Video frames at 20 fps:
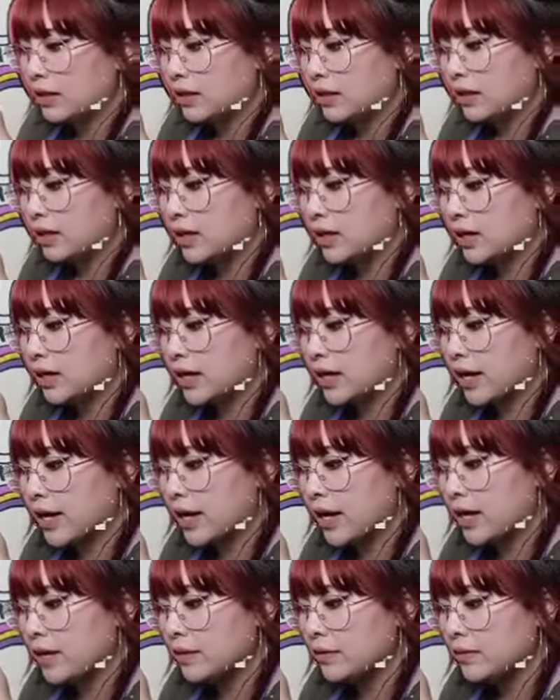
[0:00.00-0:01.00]

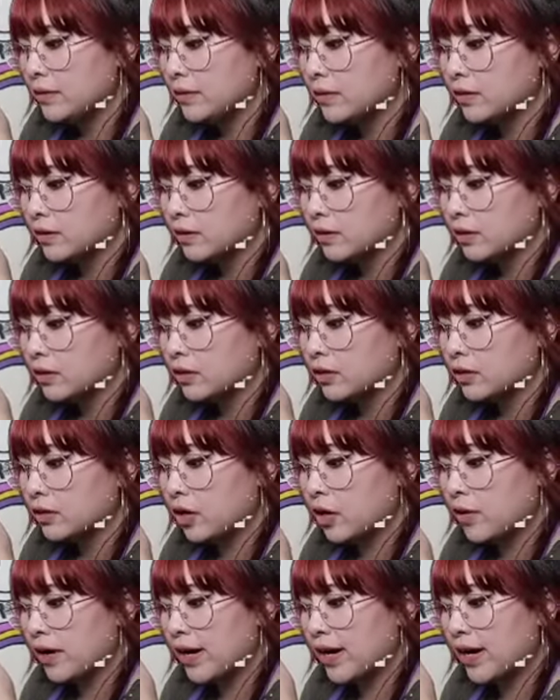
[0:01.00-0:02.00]
again,
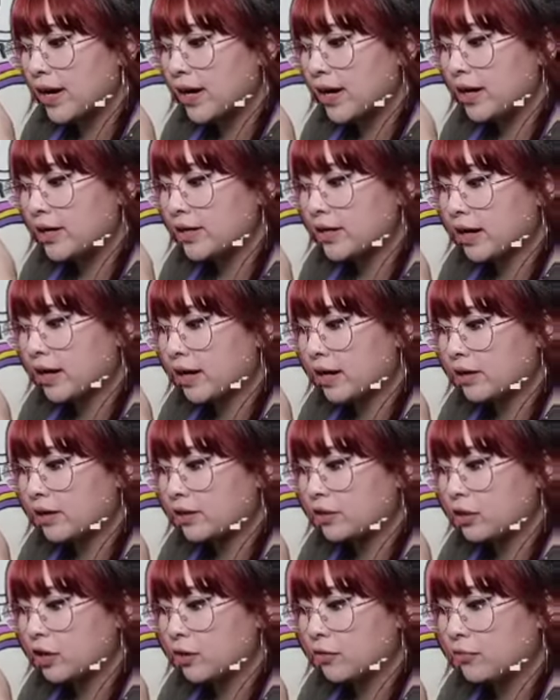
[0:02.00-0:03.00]
go ahead and
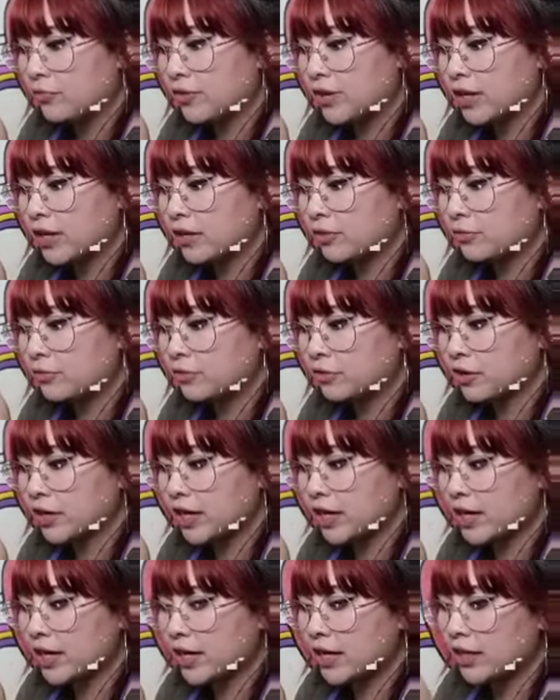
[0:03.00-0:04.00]
feel
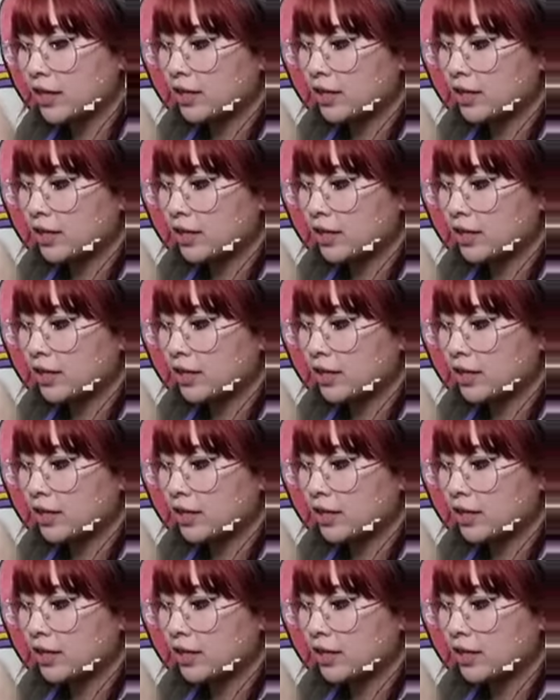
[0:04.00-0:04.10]
free